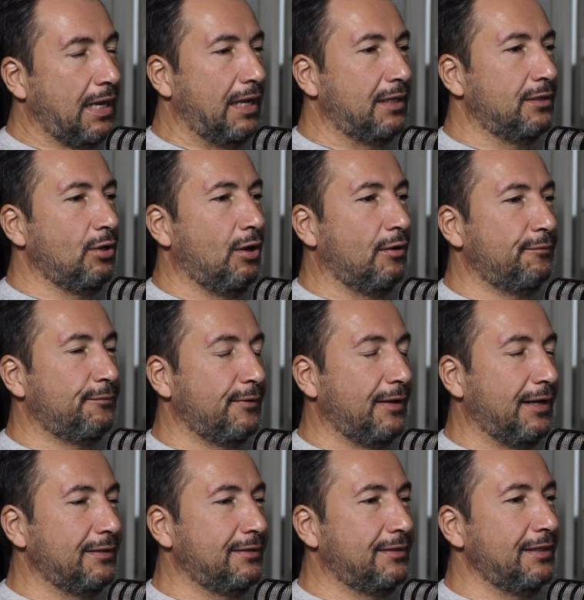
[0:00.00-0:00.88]
Kind of.
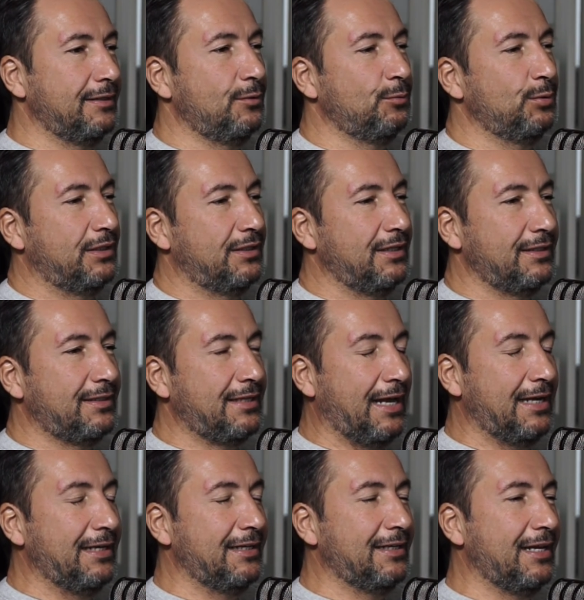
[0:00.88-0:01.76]
I did with the
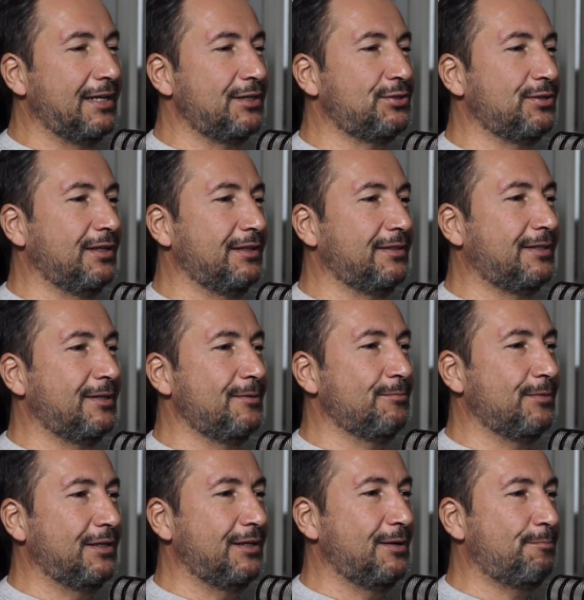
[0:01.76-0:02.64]
Italian national
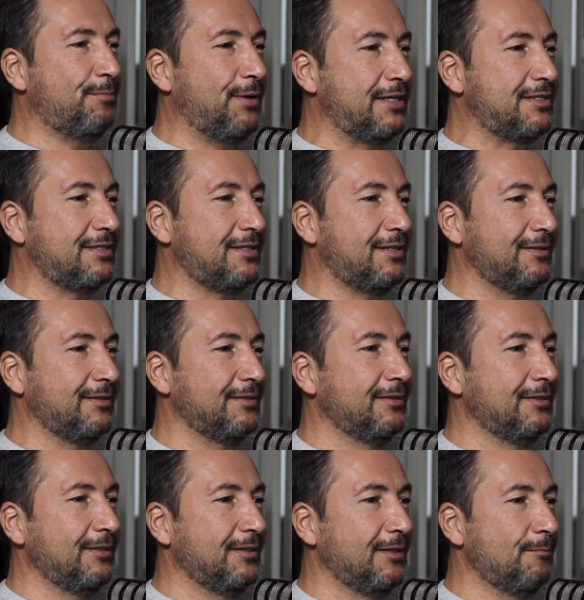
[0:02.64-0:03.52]
team in the past,
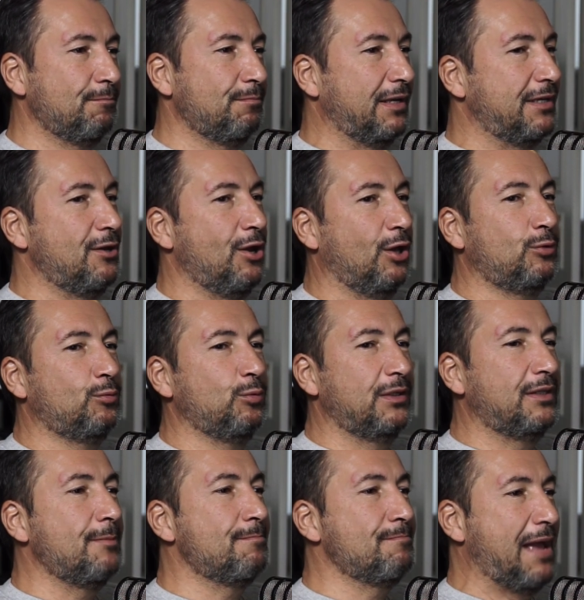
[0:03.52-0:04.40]
but not
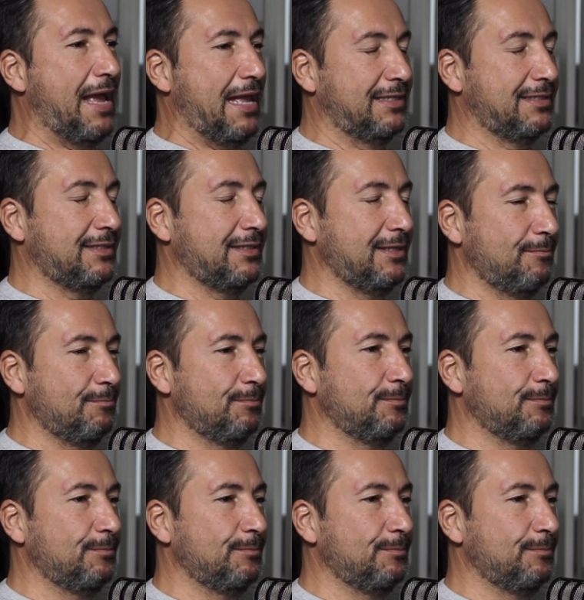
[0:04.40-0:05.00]
with the men's team.